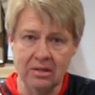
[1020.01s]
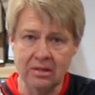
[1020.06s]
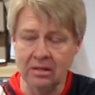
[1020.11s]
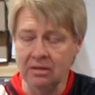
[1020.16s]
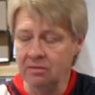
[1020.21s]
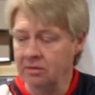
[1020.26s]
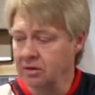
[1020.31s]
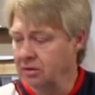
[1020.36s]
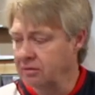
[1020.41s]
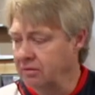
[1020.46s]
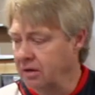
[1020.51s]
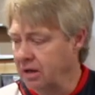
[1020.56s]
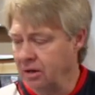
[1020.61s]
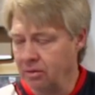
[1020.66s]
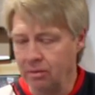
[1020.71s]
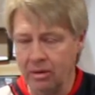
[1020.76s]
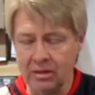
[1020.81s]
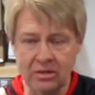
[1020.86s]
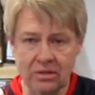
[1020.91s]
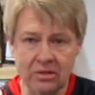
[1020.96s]
and give you an
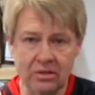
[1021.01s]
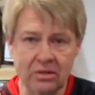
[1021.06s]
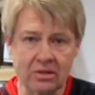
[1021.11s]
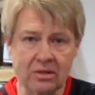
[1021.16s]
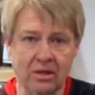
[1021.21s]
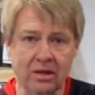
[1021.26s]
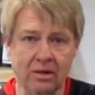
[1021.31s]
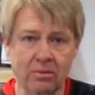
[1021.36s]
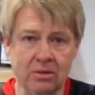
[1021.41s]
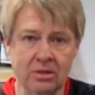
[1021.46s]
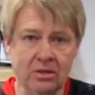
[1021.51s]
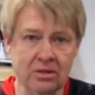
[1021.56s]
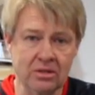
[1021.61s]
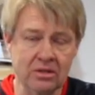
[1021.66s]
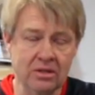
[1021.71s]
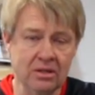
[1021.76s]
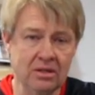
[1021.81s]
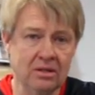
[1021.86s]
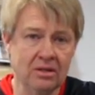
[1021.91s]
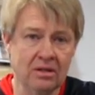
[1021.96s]
evaluation just like we
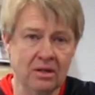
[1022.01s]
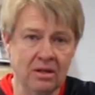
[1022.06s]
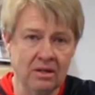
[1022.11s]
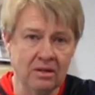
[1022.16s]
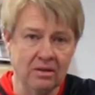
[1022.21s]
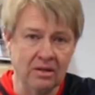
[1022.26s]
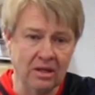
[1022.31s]
just did.